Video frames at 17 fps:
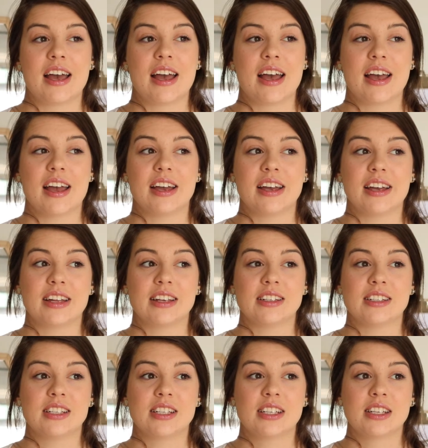
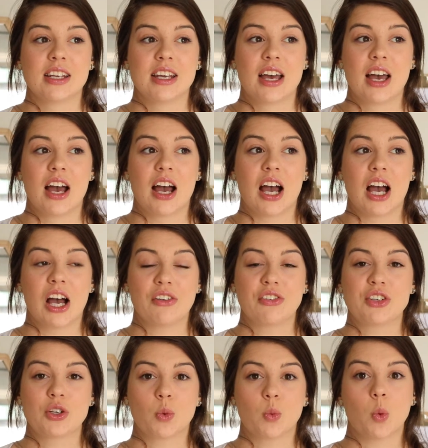And
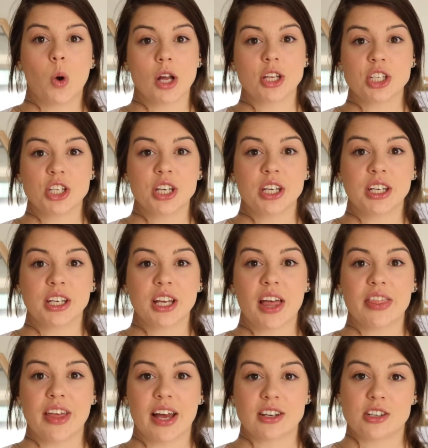after watching
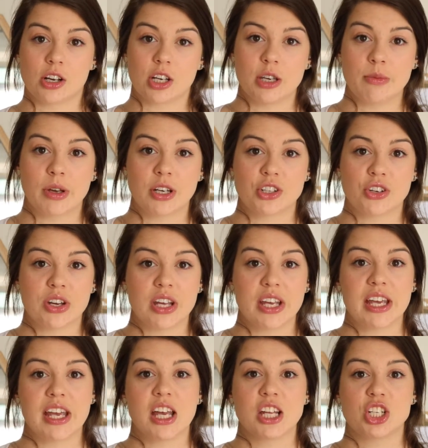that
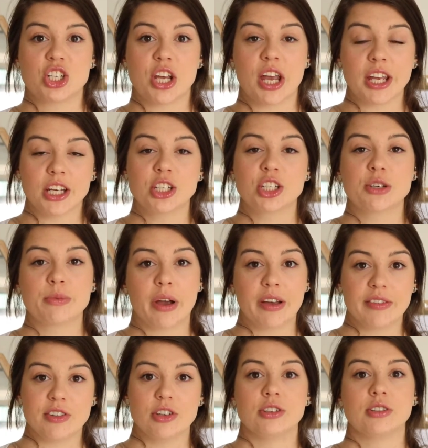documentary, it changed
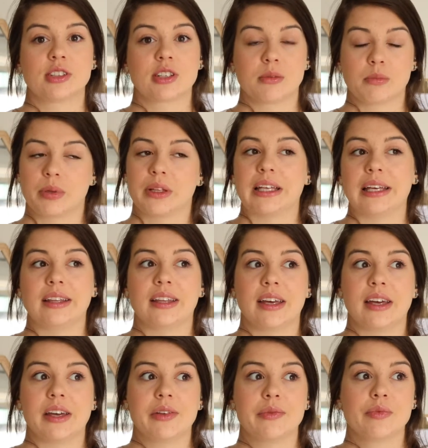my views
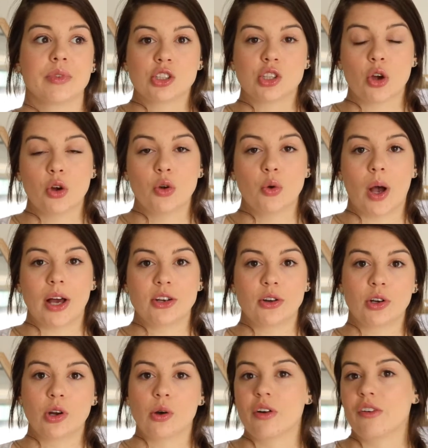completely. So I
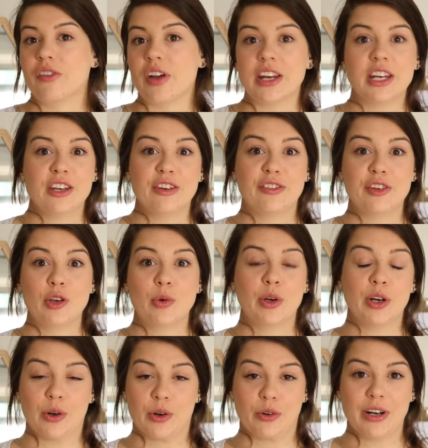don't know if any of you
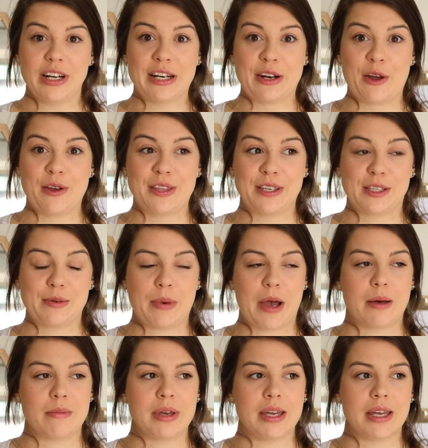would already know this
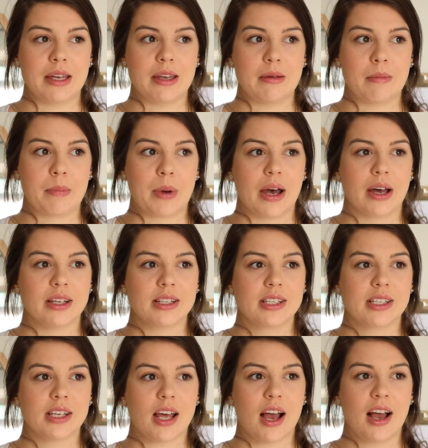about me,
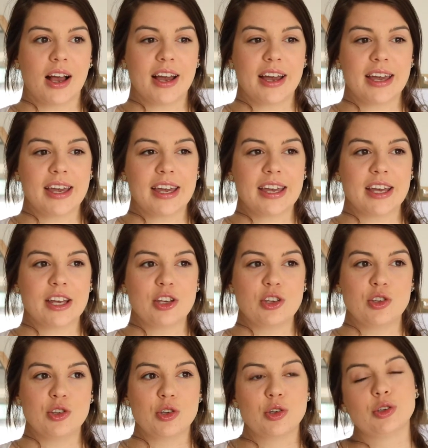but I
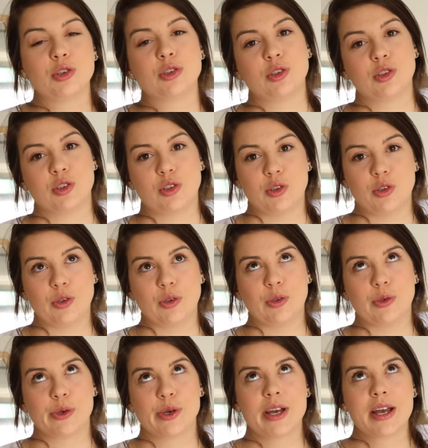used
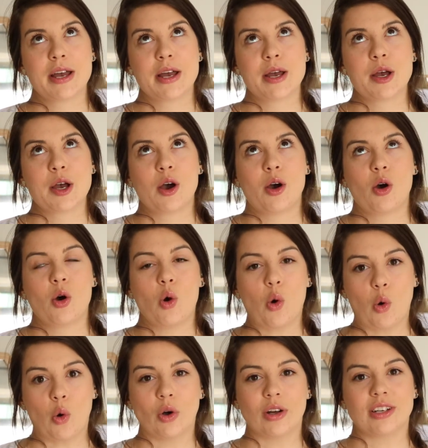to
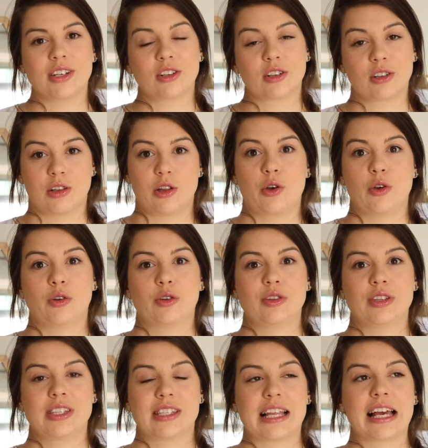hoard
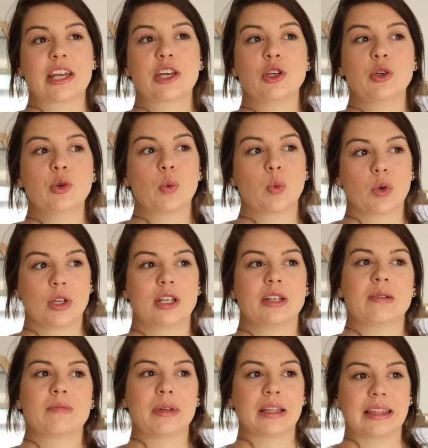clothes like you
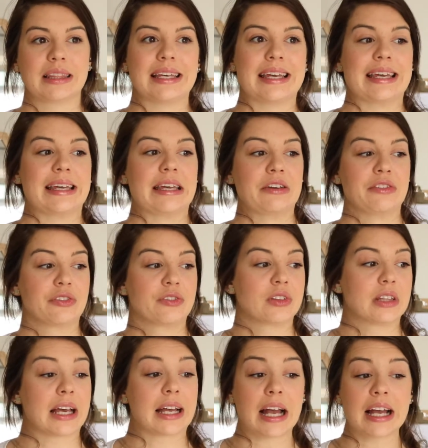wouldn't believe.
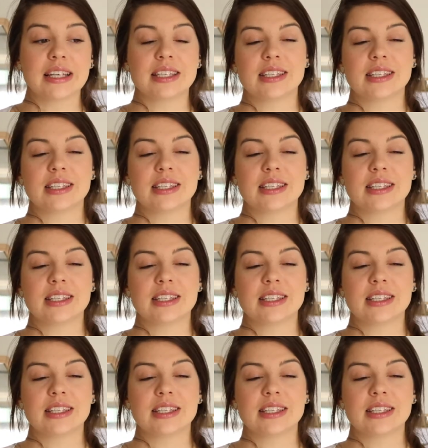Like, I